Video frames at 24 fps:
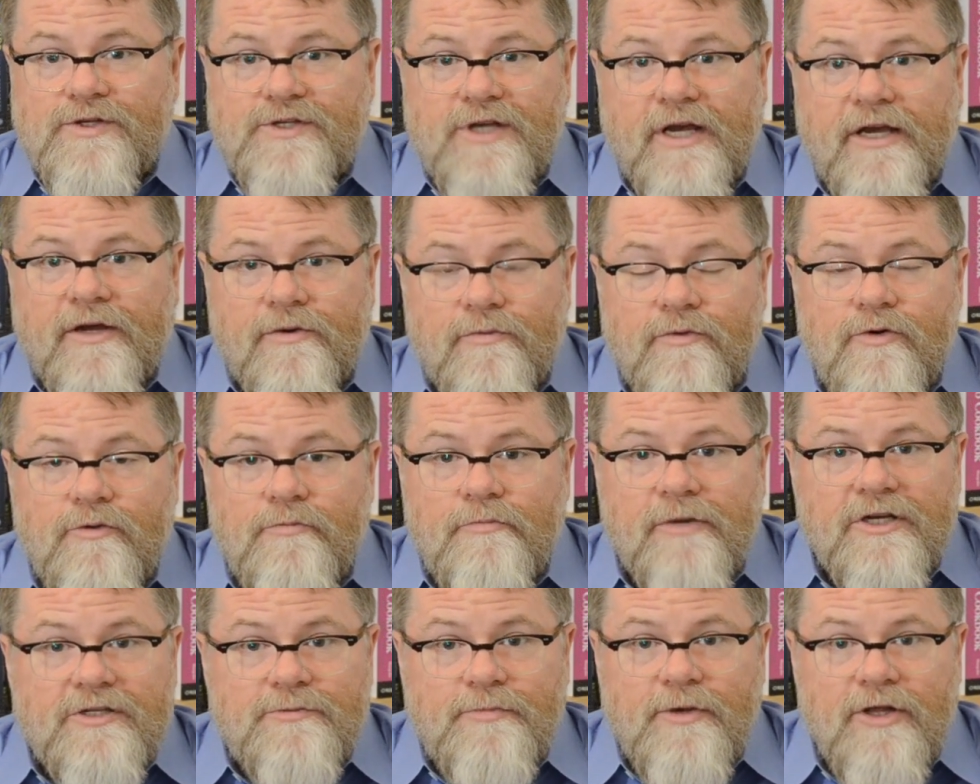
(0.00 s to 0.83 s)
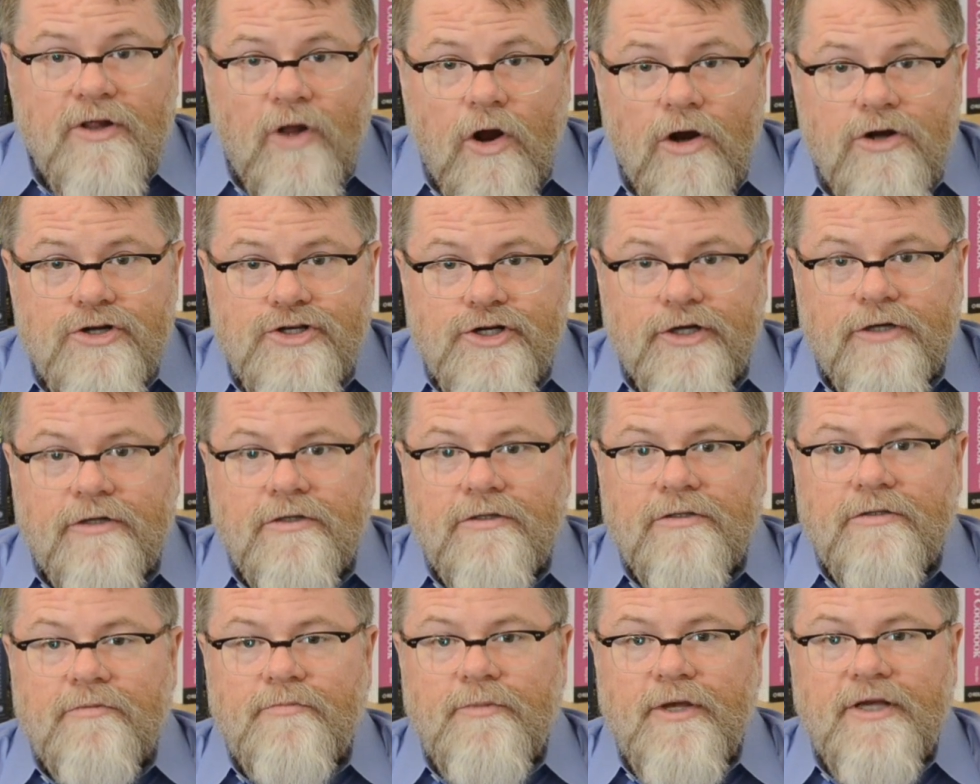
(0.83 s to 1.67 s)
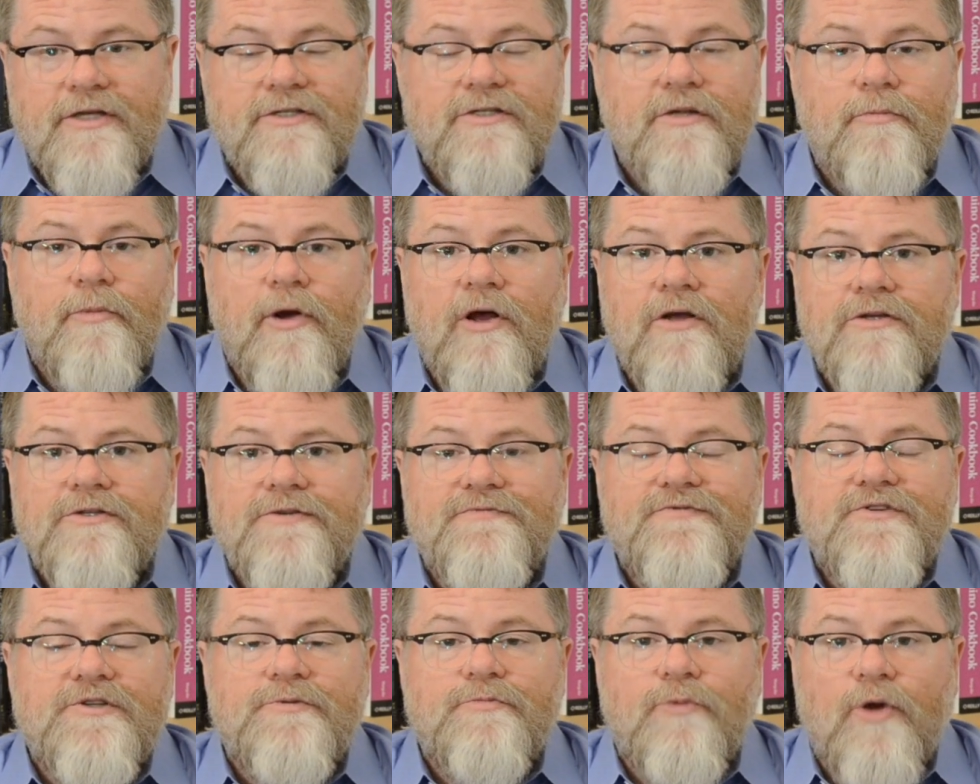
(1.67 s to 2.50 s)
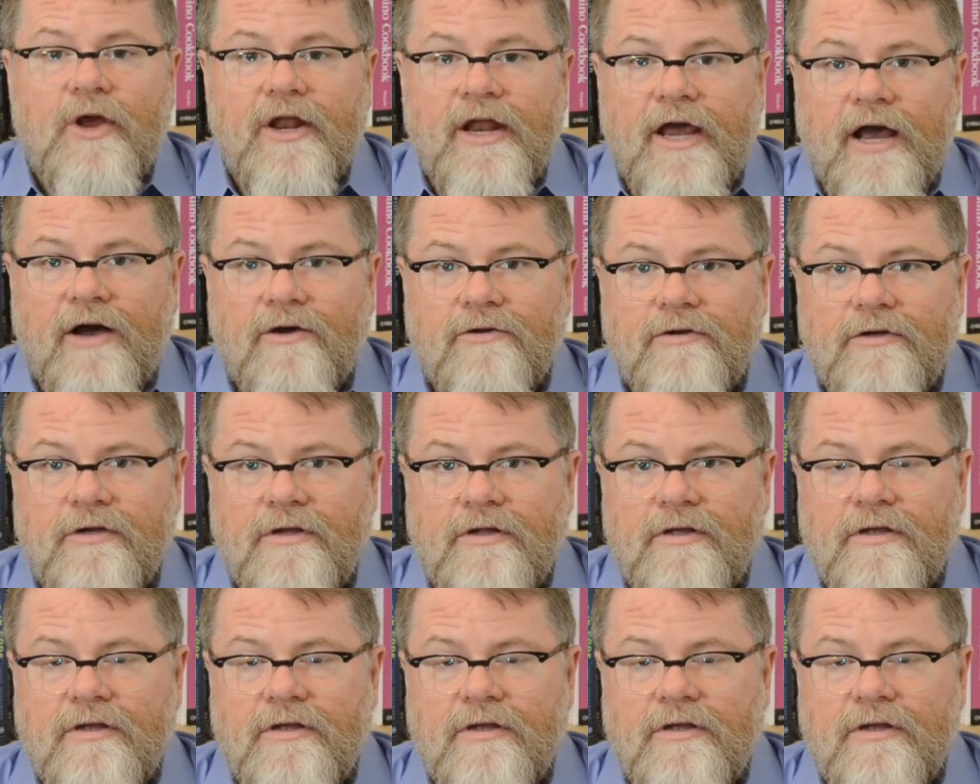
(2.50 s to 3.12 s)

second room must be larger because the balls have spread out.